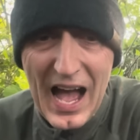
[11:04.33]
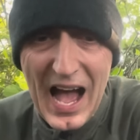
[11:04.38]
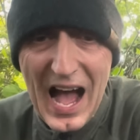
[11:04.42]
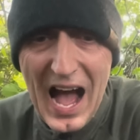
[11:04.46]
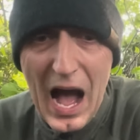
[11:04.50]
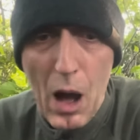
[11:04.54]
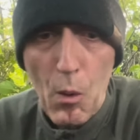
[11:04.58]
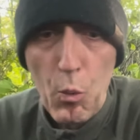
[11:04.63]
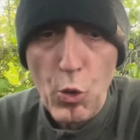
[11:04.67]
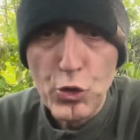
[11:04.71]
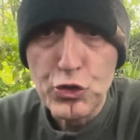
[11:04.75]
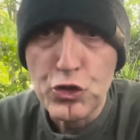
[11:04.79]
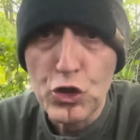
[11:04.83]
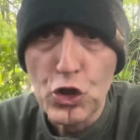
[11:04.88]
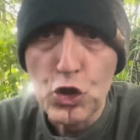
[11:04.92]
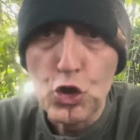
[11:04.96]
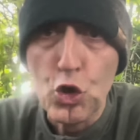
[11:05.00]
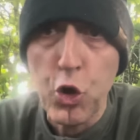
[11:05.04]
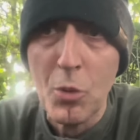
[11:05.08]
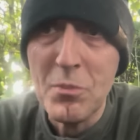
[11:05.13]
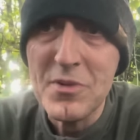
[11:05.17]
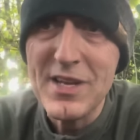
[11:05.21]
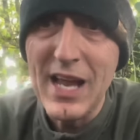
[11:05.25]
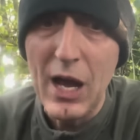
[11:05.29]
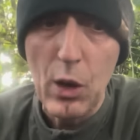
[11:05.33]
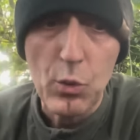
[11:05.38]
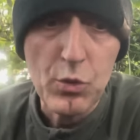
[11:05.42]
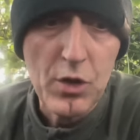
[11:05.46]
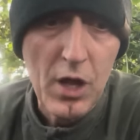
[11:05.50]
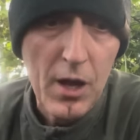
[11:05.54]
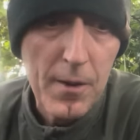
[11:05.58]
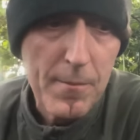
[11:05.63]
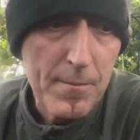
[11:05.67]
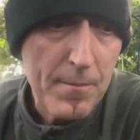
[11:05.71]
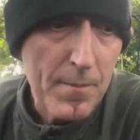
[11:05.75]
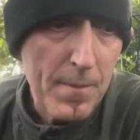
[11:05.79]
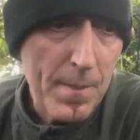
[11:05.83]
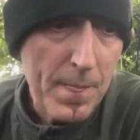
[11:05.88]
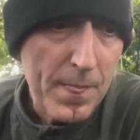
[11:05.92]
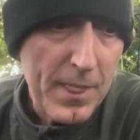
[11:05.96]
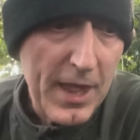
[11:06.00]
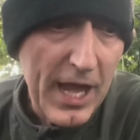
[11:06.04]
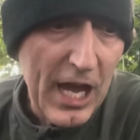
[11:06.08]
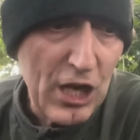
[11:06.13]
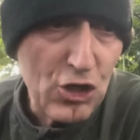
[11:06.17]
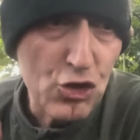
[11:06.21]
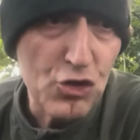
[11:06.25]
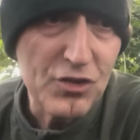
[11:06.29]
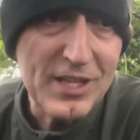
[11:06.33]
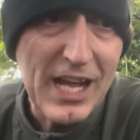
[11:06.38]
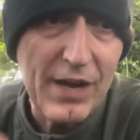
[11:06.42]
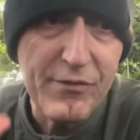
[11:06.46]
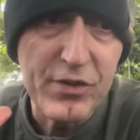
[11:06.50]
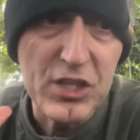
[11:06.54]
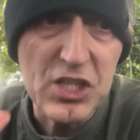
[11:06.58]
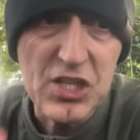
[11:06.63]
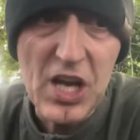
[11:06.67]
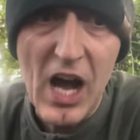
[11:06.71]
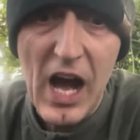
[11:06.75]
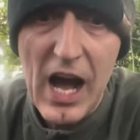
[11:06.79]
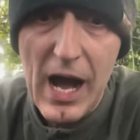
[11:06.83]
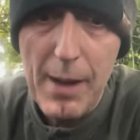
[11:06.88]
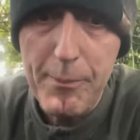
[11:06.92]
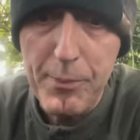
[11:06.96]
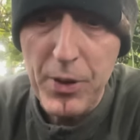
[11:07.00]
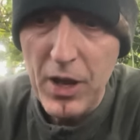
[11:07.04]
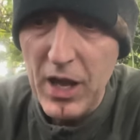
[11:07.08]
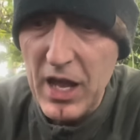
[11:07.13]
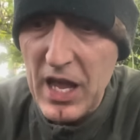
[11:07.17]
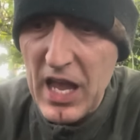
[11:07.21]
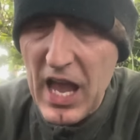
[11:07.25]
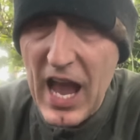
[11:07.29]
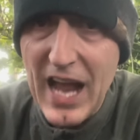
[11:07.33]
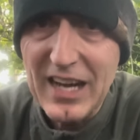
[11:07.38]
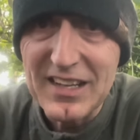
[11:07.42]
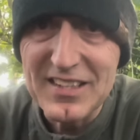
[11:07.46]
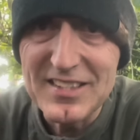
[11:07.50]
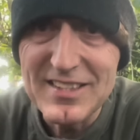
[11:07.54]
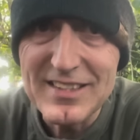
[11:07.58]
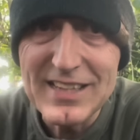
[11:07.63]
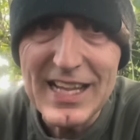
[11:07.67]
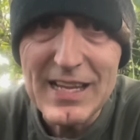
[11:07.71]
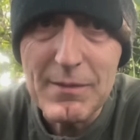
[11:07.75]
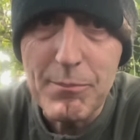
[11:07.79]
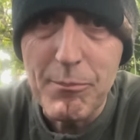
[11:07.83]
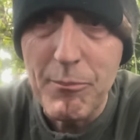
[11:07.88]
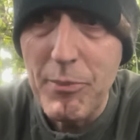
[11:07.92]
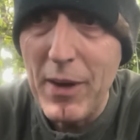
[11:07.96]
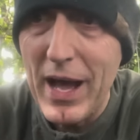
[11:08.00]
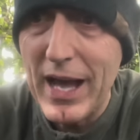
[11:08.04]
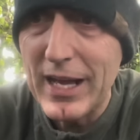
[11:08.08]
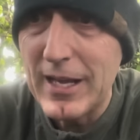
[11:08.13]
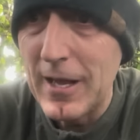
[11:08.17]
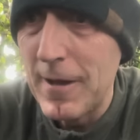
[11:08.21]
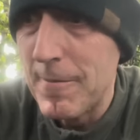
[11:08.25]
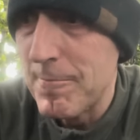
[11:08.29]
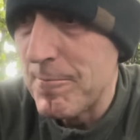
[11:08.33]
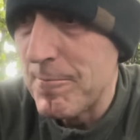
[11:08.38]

i was going to come down and just have a tarp and a sleeping bag